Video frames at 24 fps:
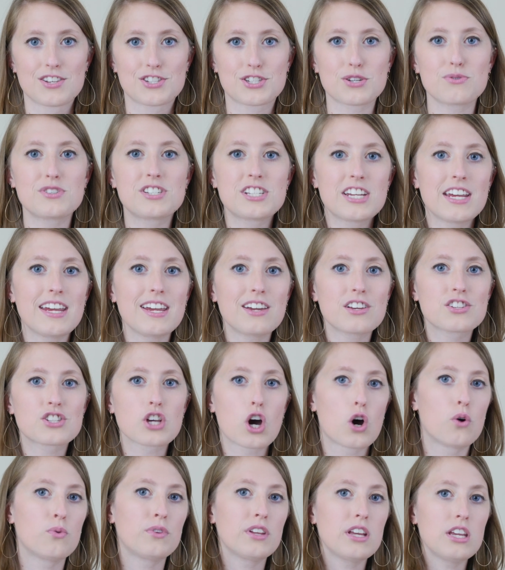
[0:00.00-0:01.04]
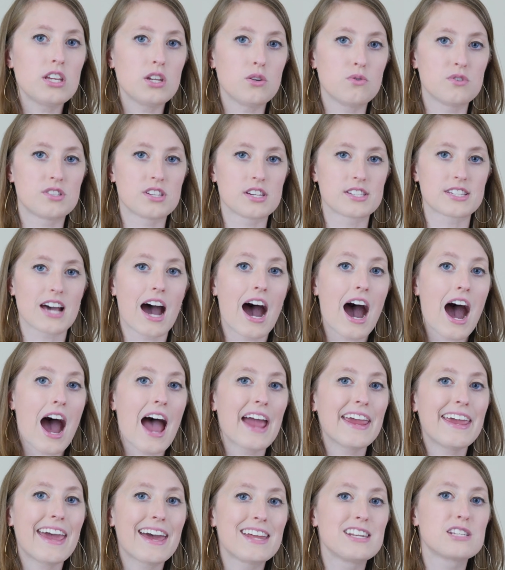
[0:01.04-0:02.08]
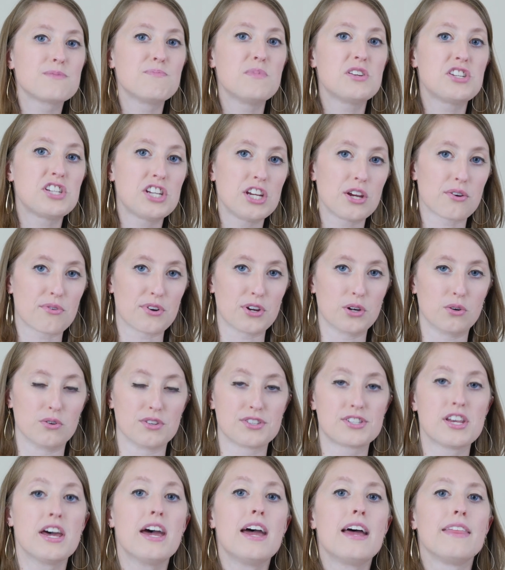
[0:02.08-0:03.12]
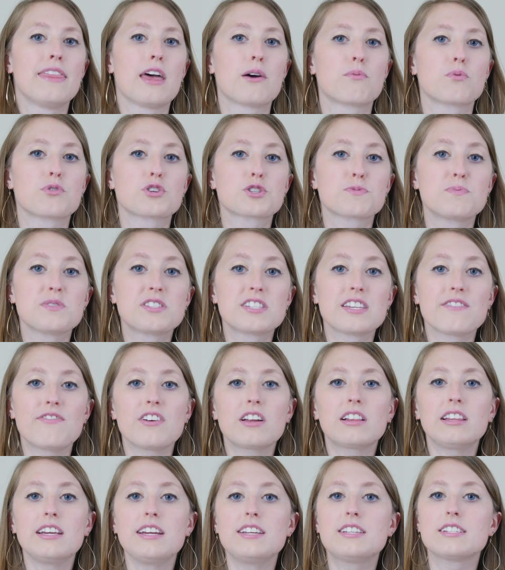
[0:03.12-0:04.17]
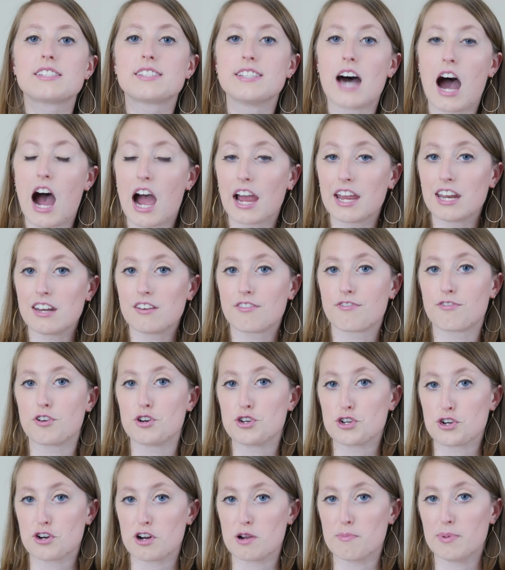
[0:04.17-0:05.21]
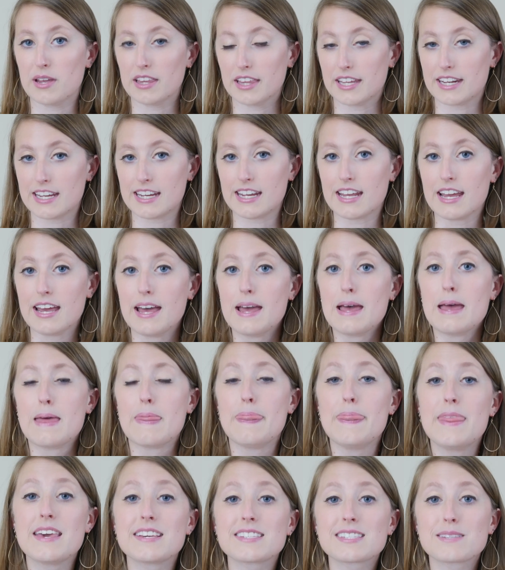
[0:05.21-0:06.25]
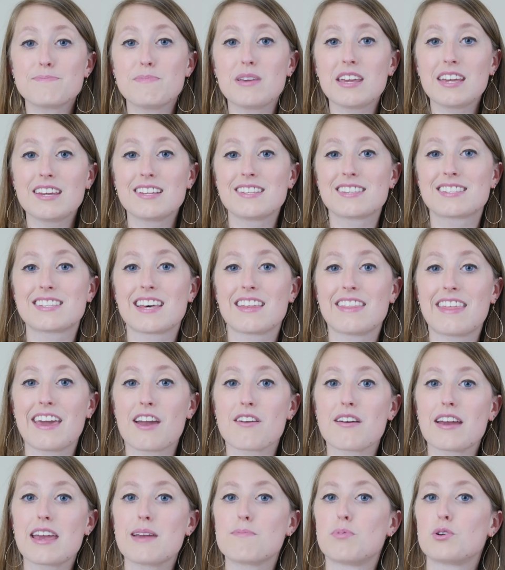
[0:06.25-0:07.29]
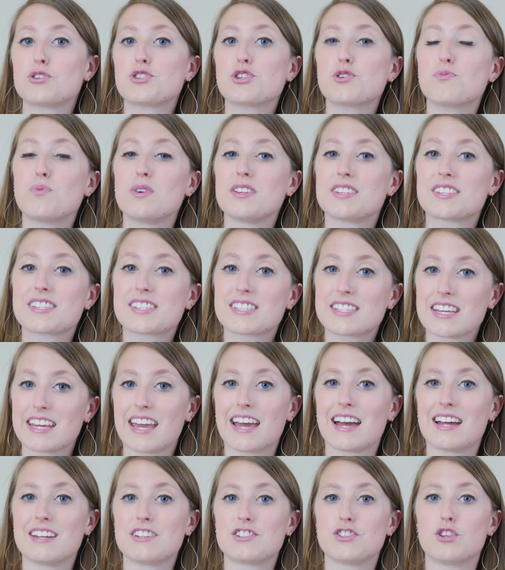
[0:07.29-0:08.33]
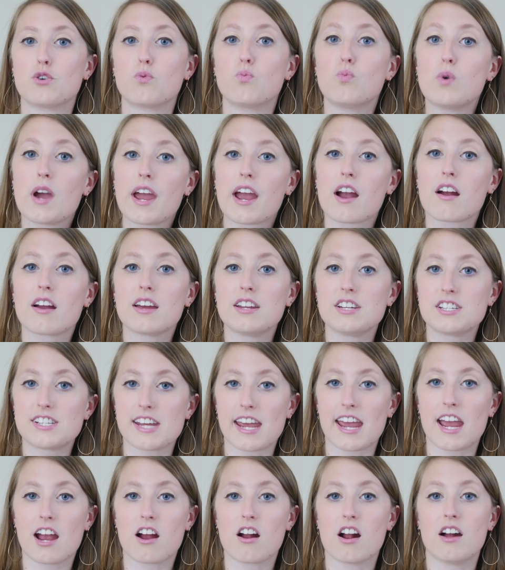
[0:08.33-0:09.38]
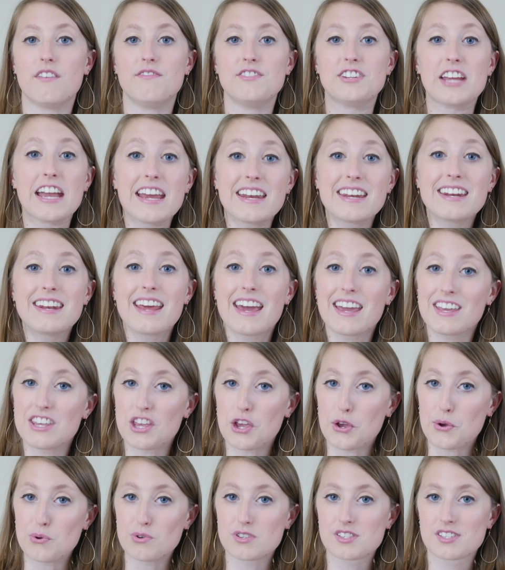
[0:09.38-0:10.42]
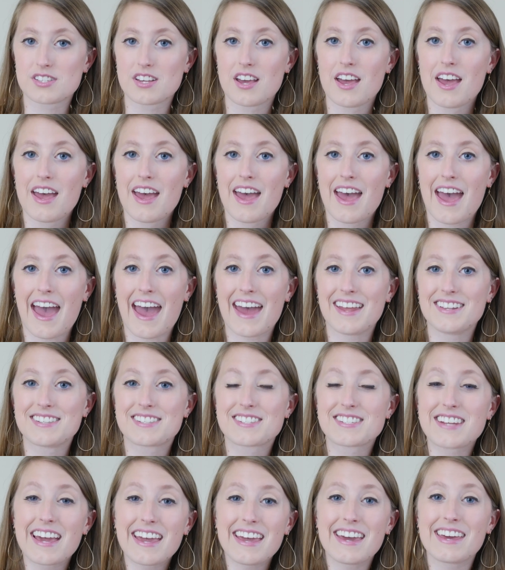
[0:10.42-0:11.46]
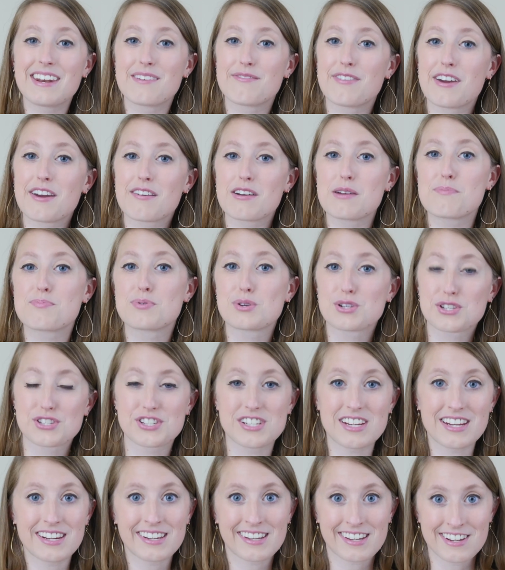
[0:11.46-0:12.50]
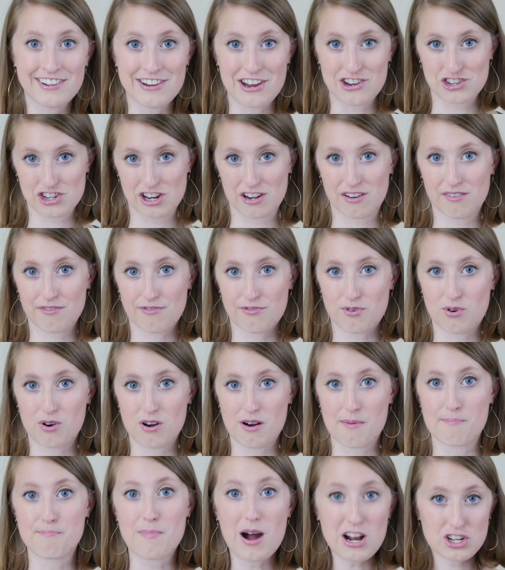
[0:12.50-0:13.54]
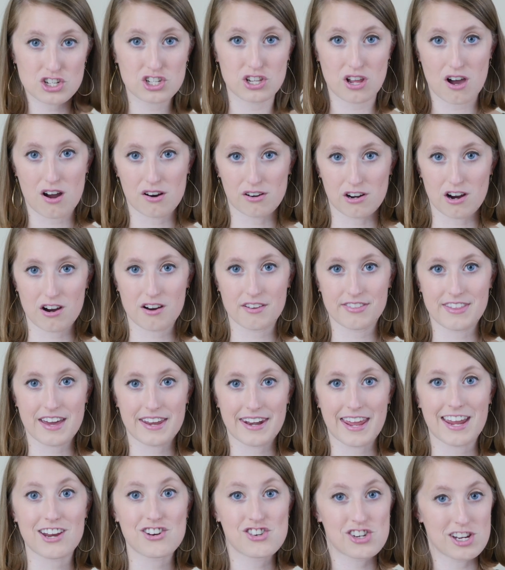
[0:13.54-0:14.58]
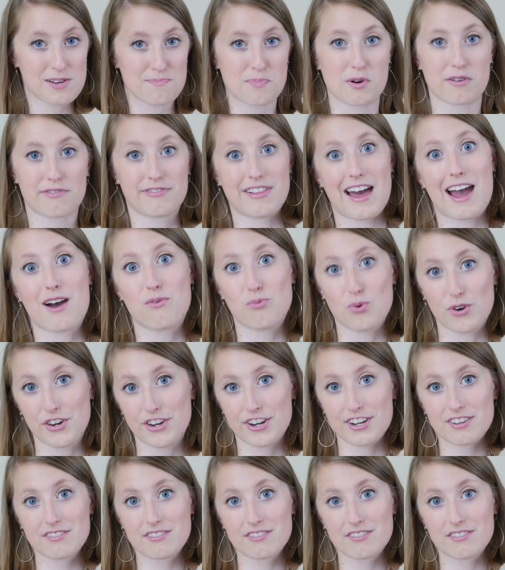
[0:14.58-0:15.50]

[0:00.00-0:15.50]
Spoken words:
So Tieks only uses high-end materials that were specifically designed for durability. This means that they are able to withstand the wear and tear of day-to-day use and stay in a very pristine condition for much longer than a cheaper flat would.